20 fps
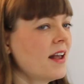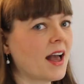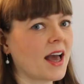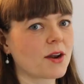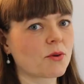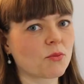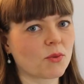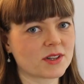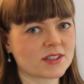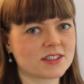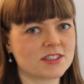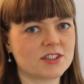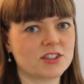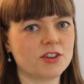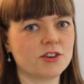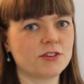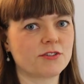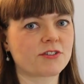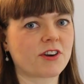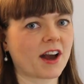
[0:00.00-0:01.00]
And once
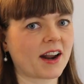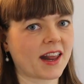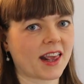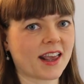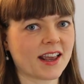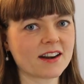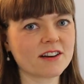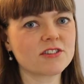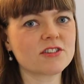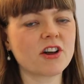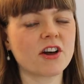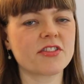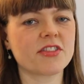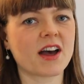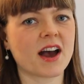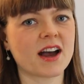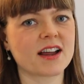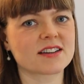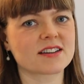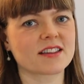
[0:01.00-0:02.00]
you've got a handle on
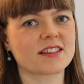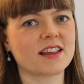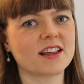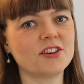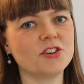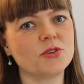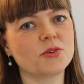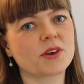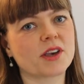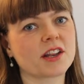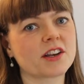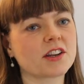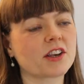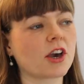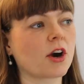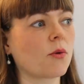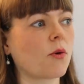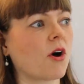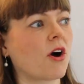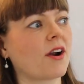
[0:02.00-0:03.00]
that, then you can
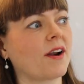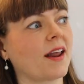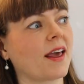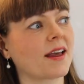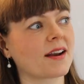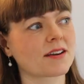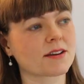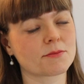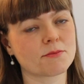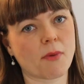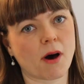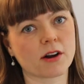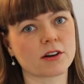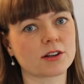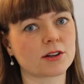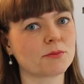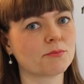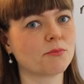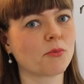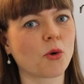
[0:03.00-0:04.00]
go on and
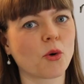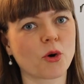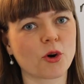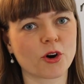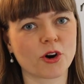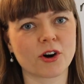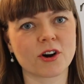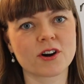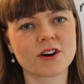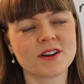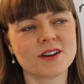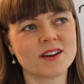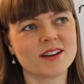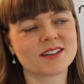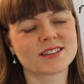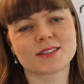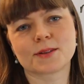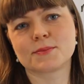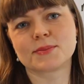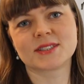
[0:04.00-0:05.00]
model more
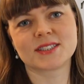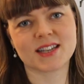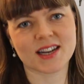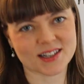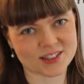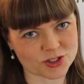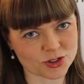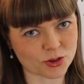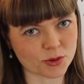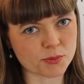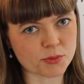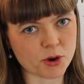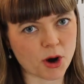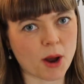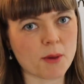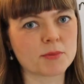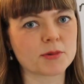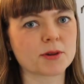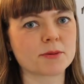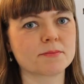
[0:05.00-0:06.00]
substantial
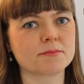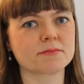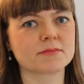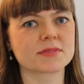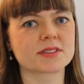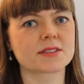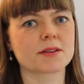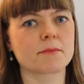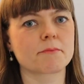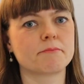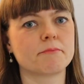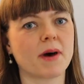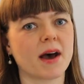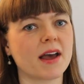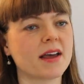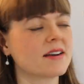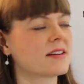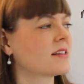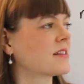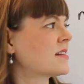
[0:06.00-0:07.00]
problems.
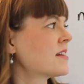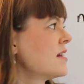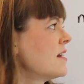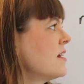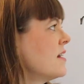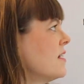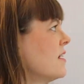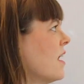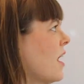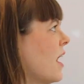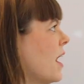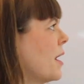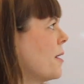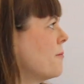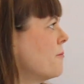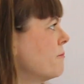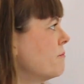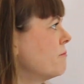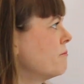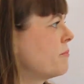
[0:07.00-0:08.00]
But
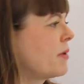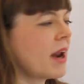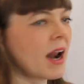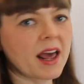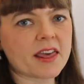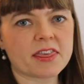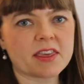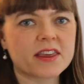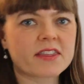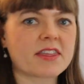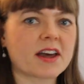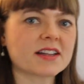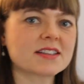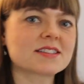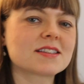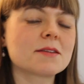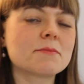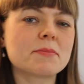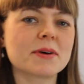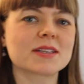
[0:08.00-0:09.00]
um, but I think
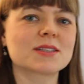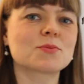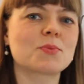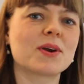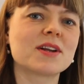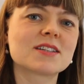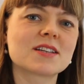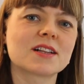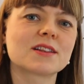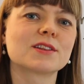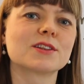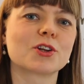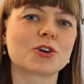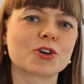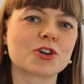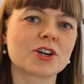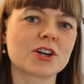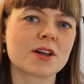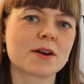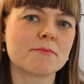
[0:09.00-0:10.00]
that's the best way to
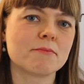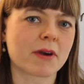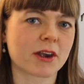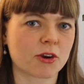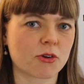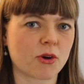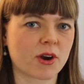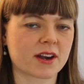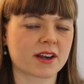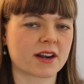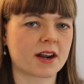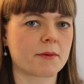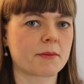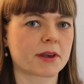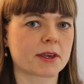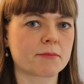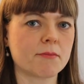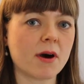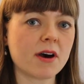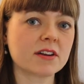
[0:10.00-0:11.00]
learn
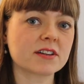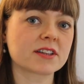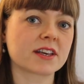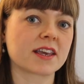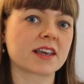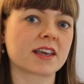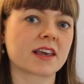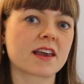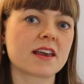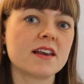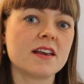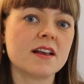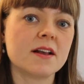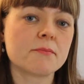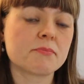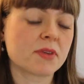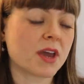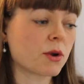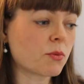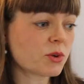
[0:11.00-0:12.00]
microeconomic modeling,
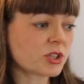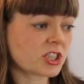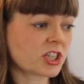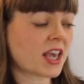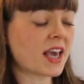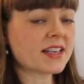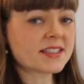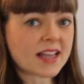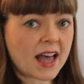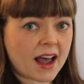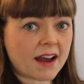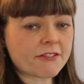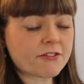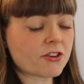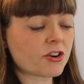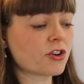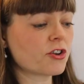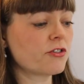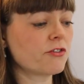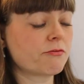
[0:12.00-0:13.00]
in which case
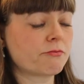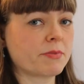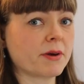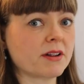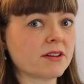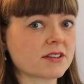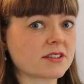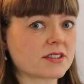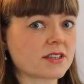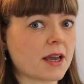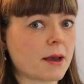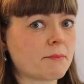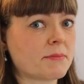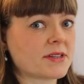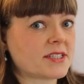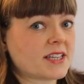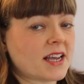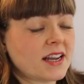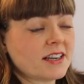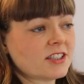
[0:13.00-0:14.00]
after you've built a
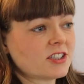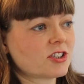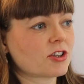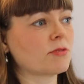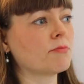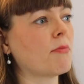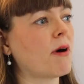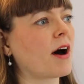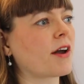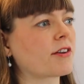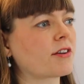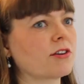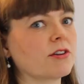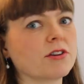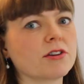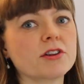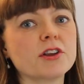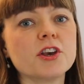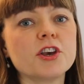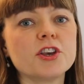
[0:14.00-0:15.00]
potential
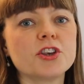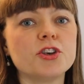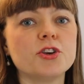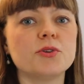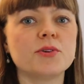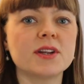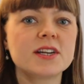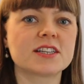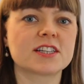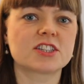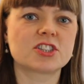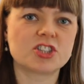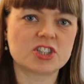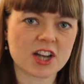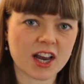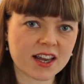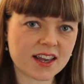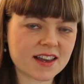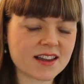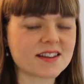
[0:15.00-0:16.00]
model, you need to
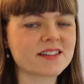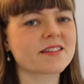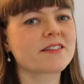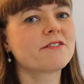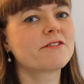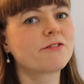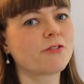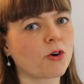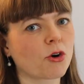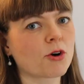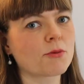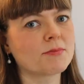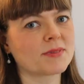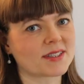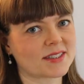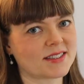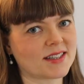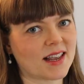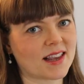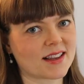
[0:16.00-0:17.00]
check it for
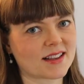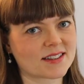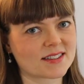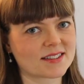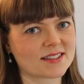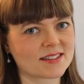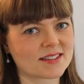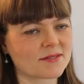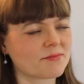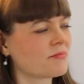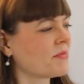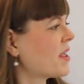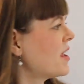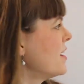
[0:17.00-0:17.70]
mistakes.